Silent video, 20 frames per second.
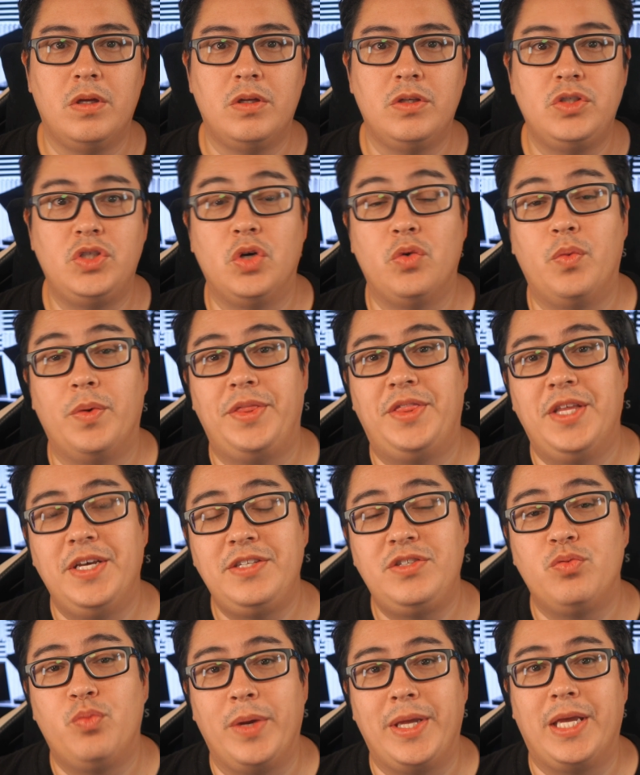So with
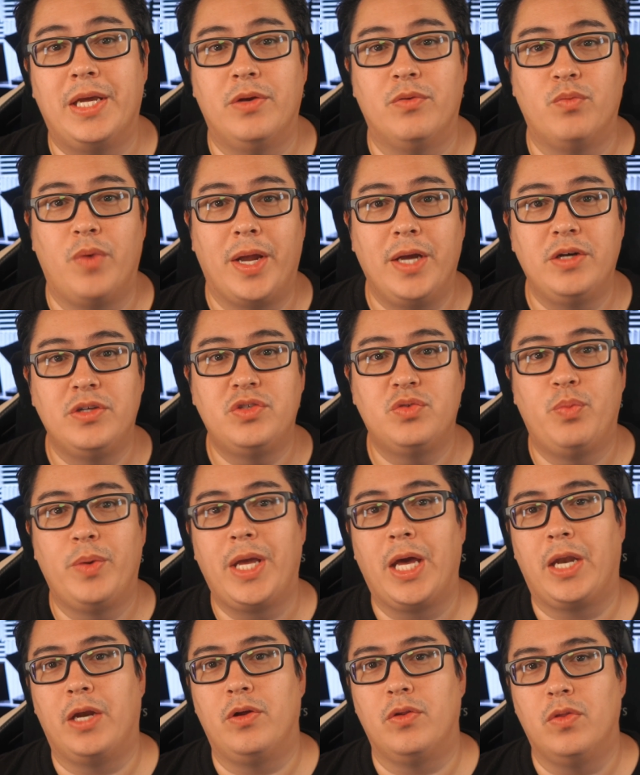this week in Rails, we
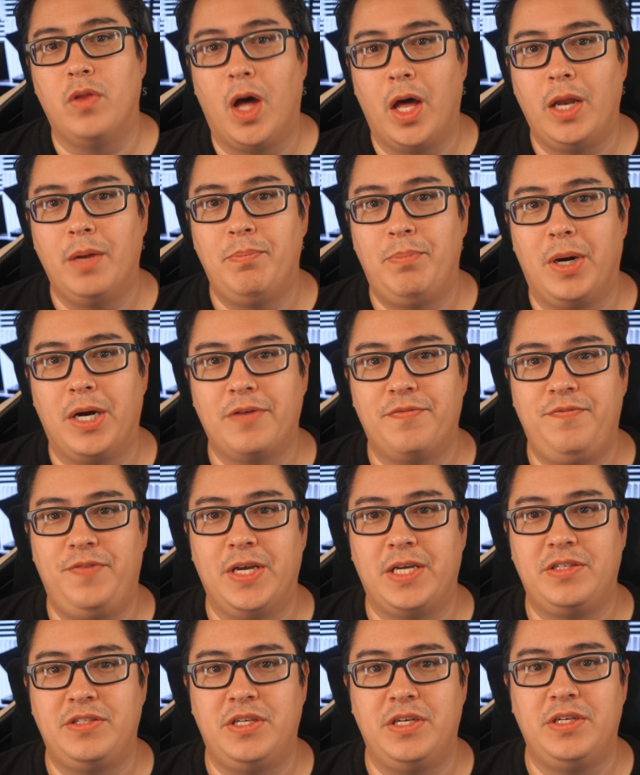got a lot of bug
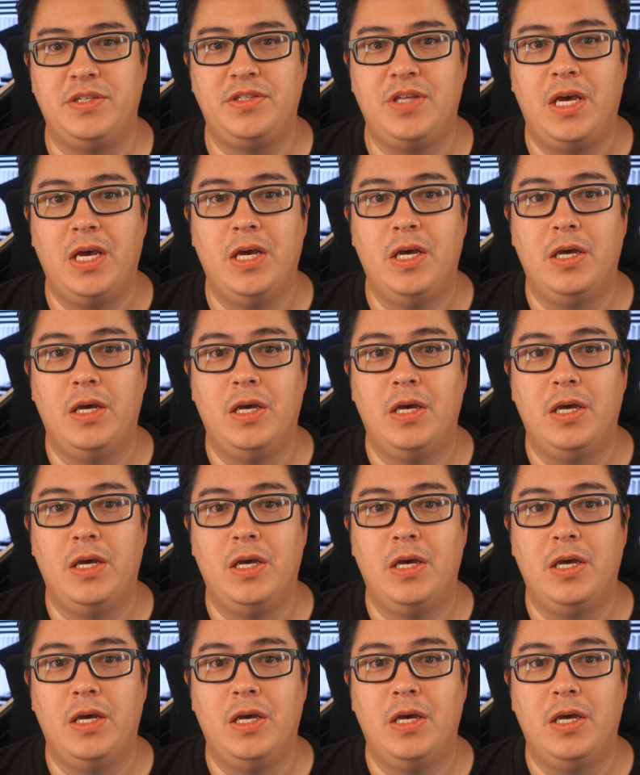fixes,